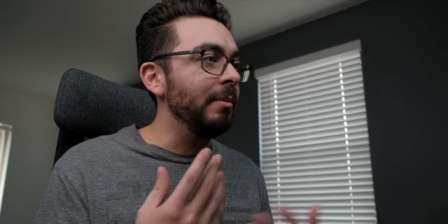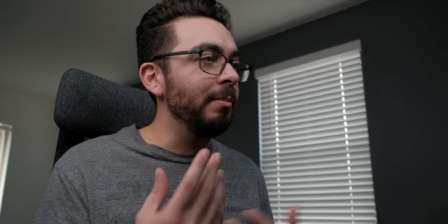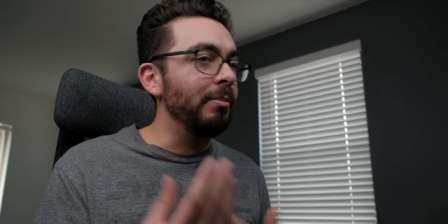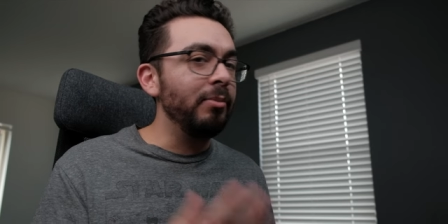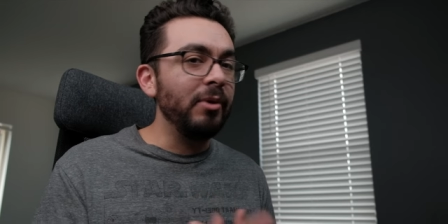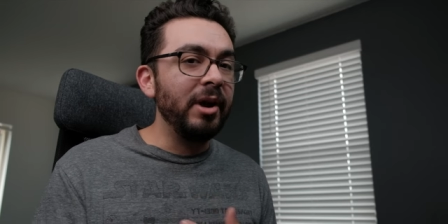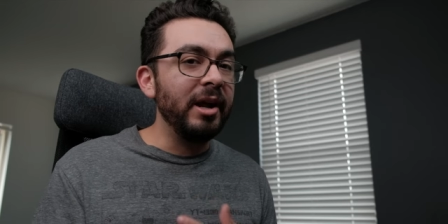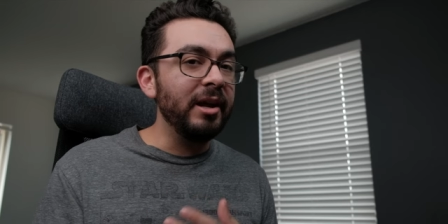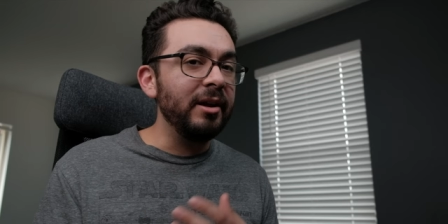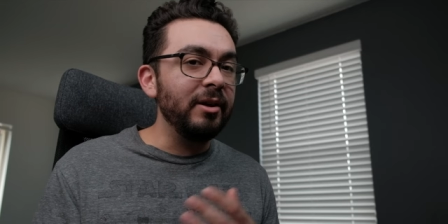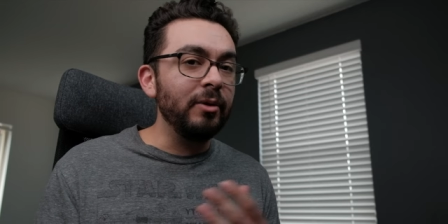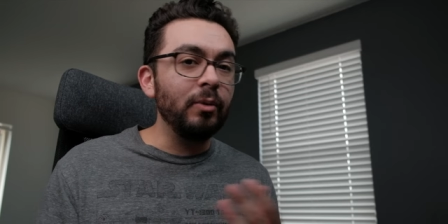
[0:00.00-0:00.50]

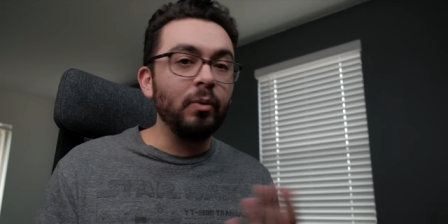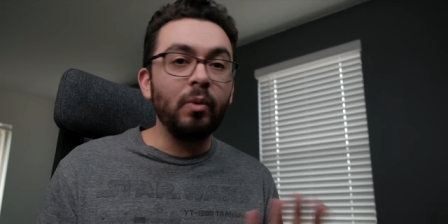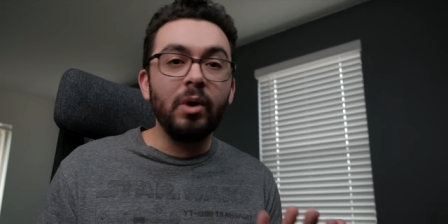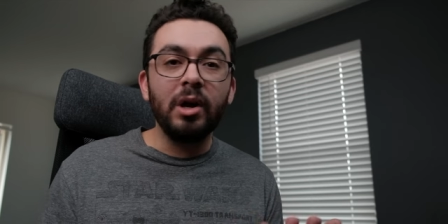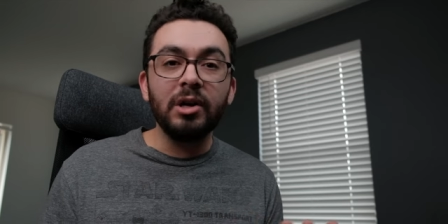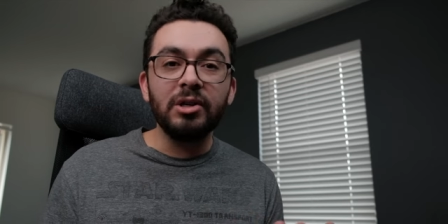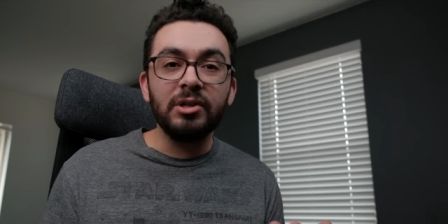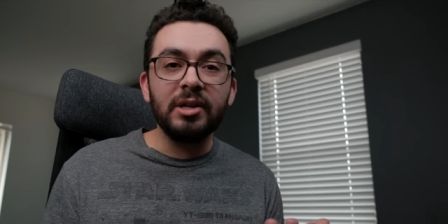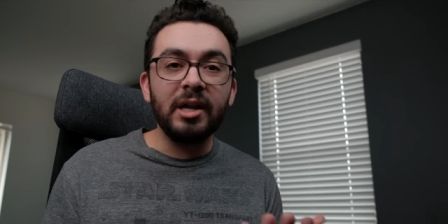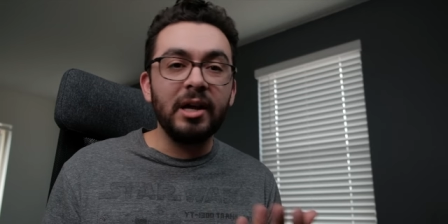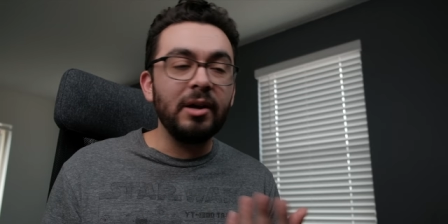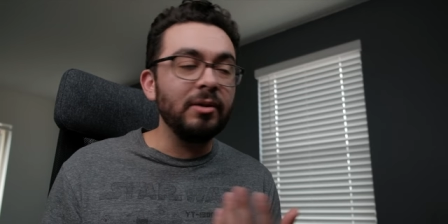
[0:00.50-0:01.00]
bright and
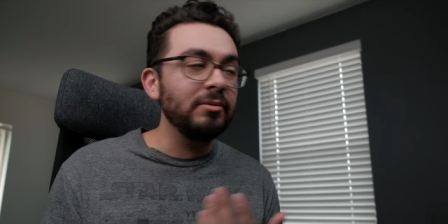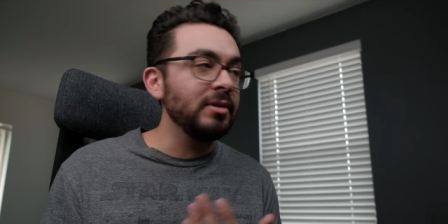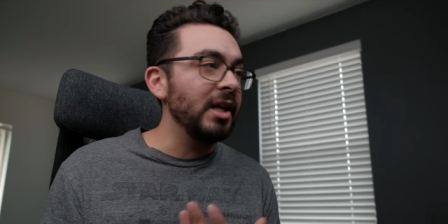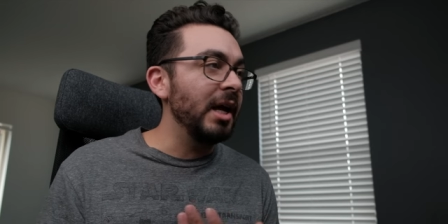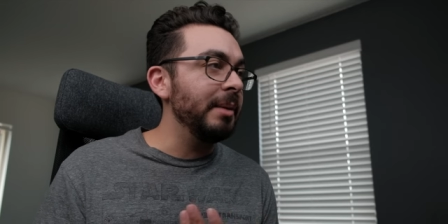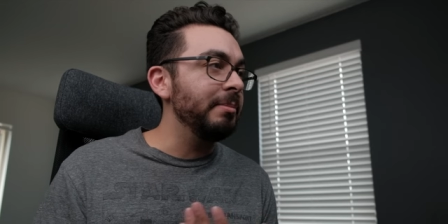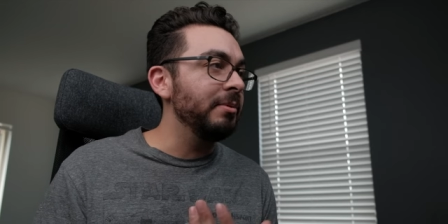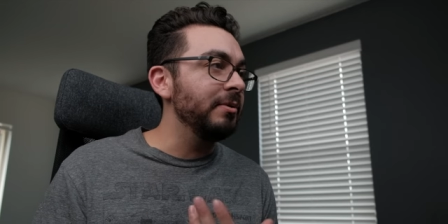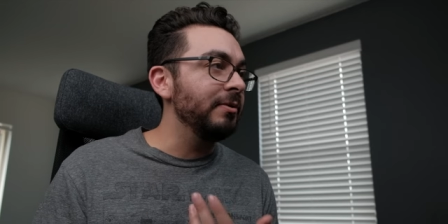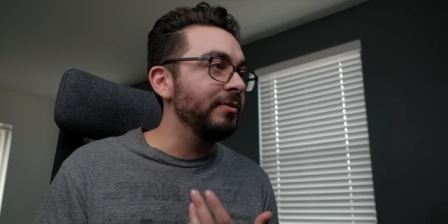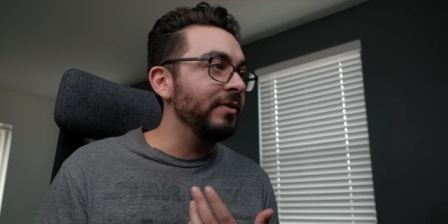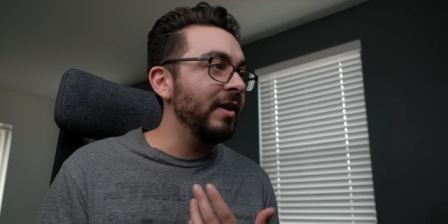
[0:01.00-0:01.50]
washed out
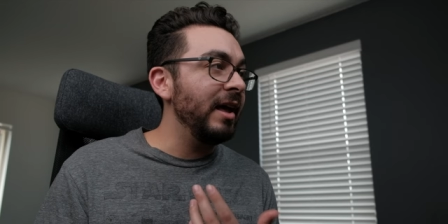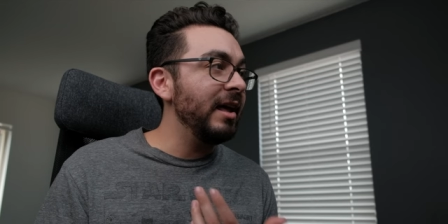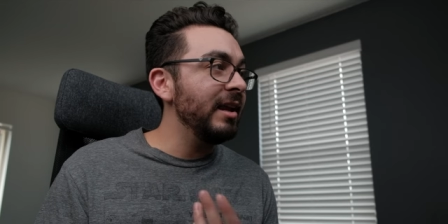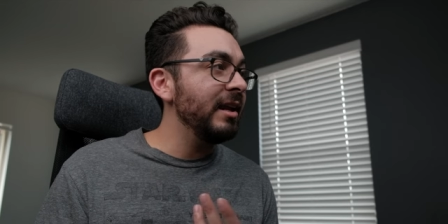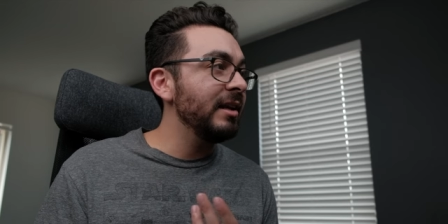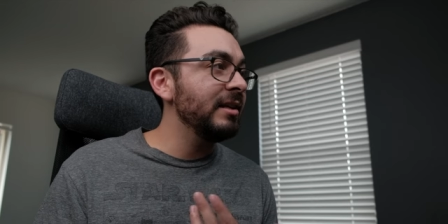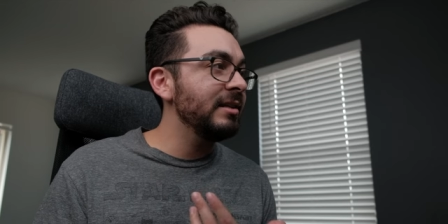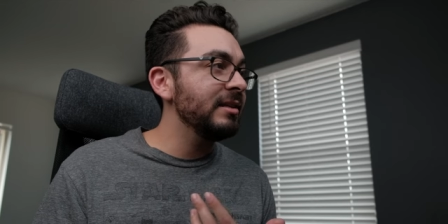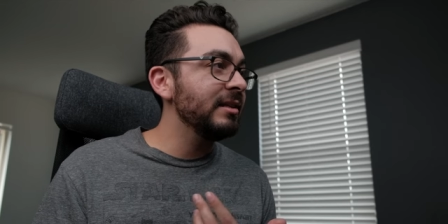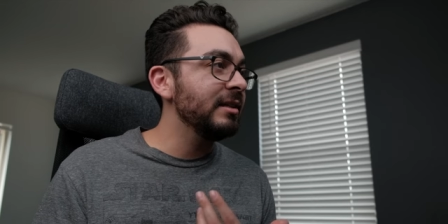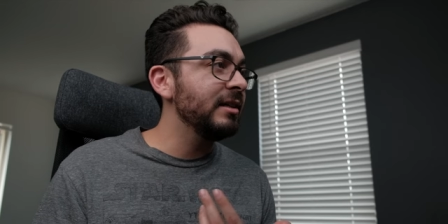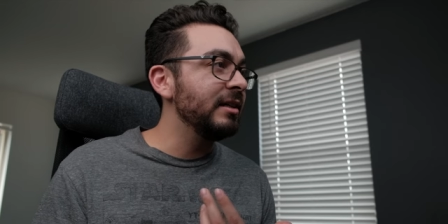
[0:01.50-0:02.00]
type of
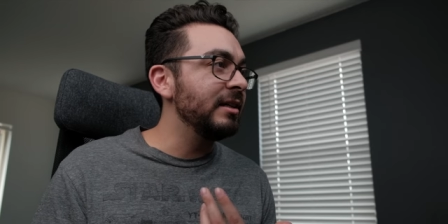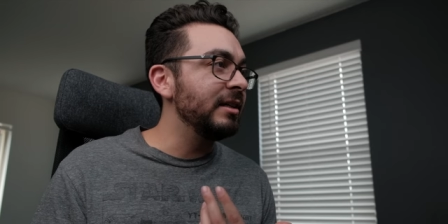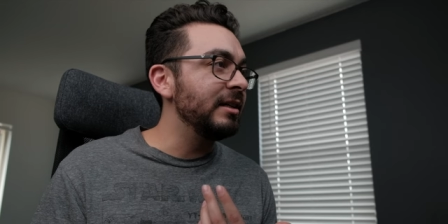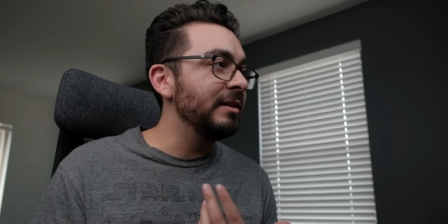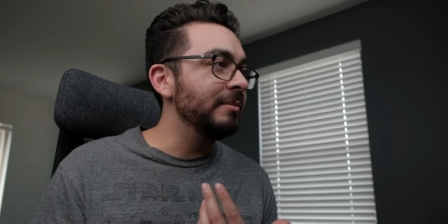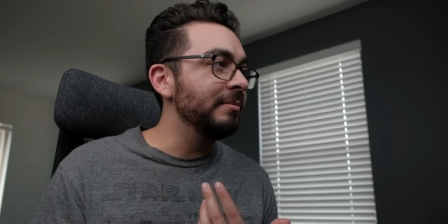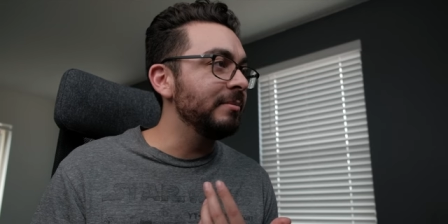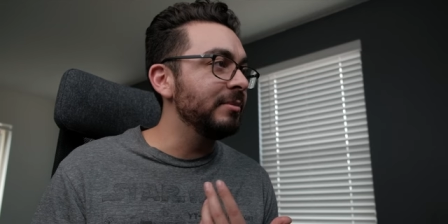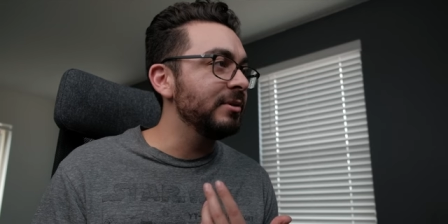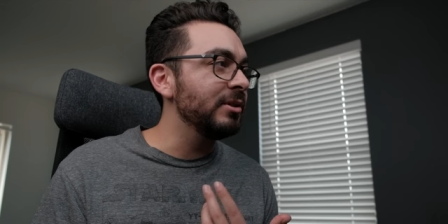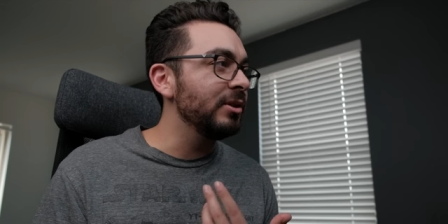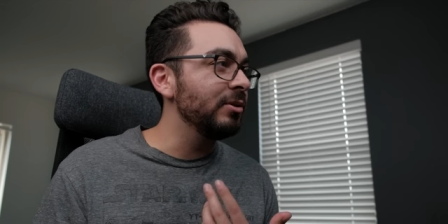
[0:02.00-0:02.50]
edit.
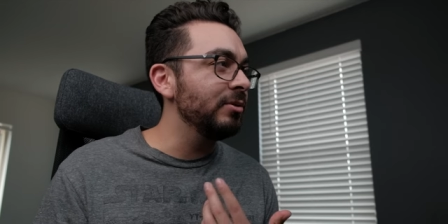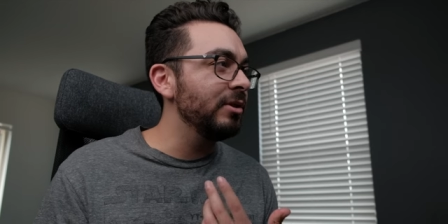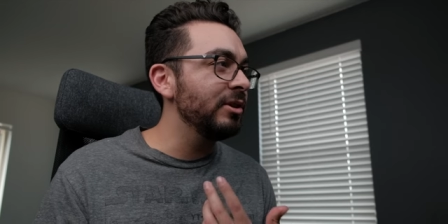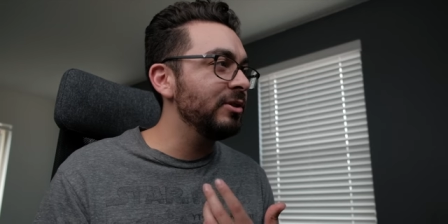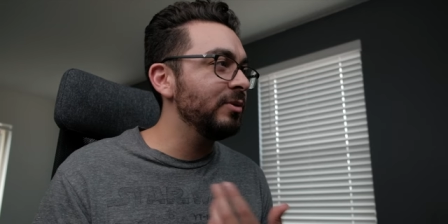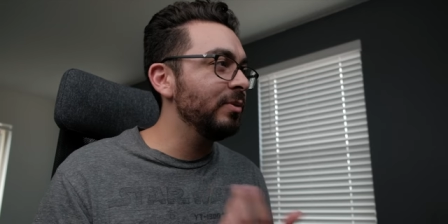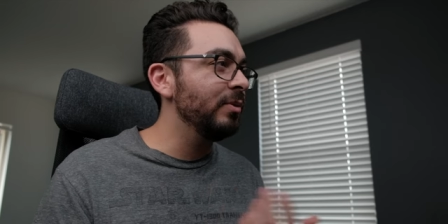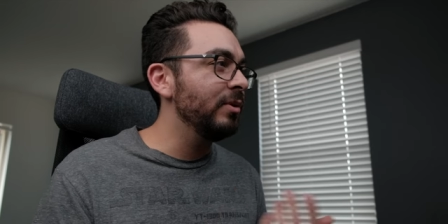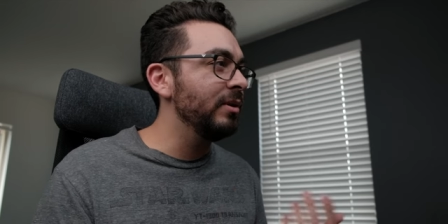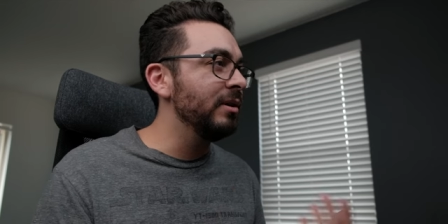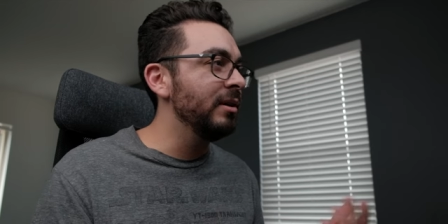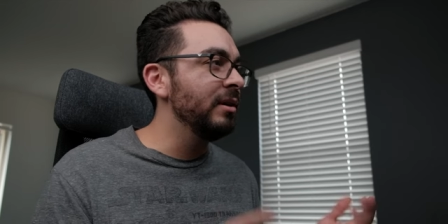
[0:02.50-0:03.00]
Um, so
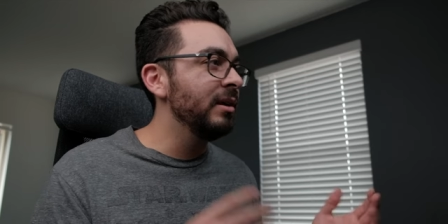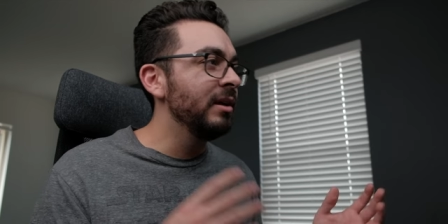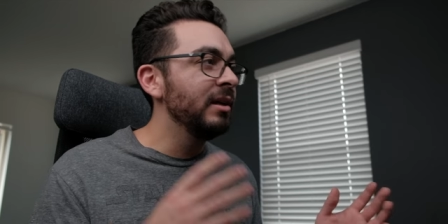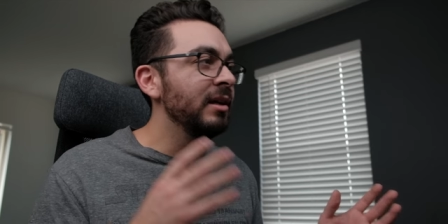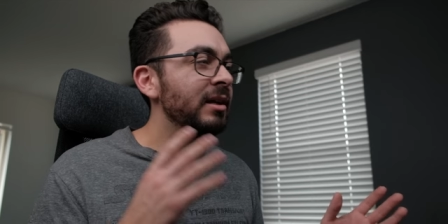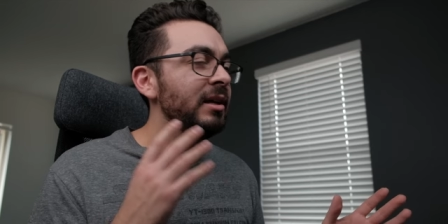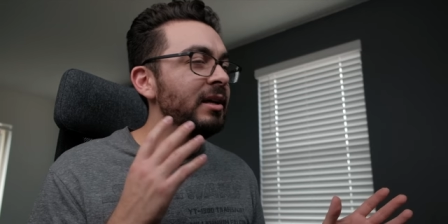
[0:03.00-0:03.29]
this one.